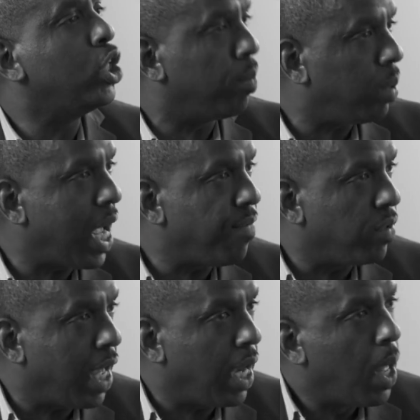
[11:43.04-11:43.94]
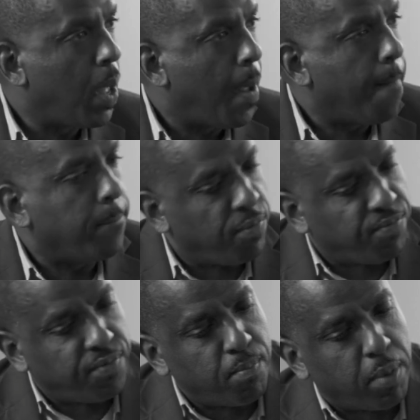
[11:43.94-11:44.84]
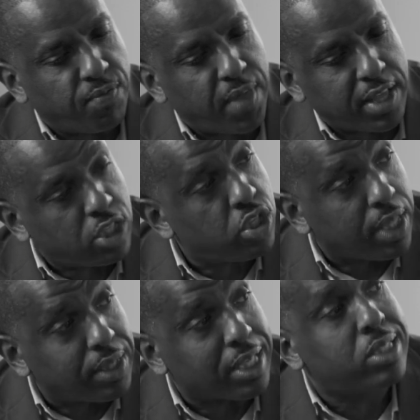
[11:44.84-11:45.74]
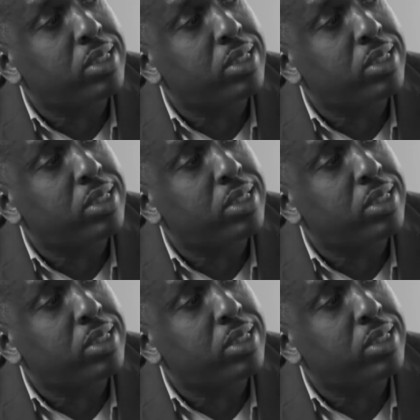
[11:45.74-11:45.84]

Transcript: should have applied for that, but that